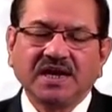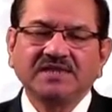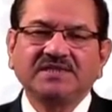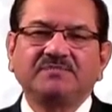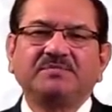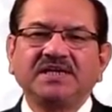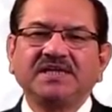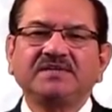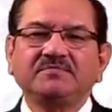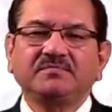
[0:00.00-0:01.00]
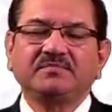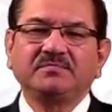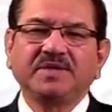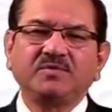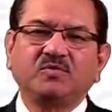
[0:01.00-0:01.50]
and that building
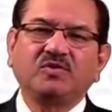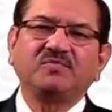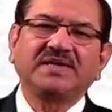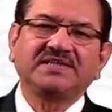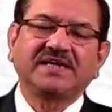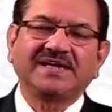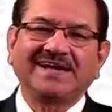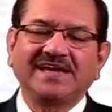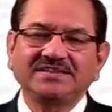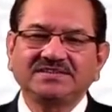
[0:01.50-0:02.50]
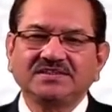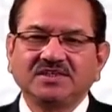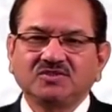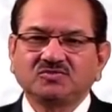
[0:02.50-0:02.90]
may be owned by the Reliance,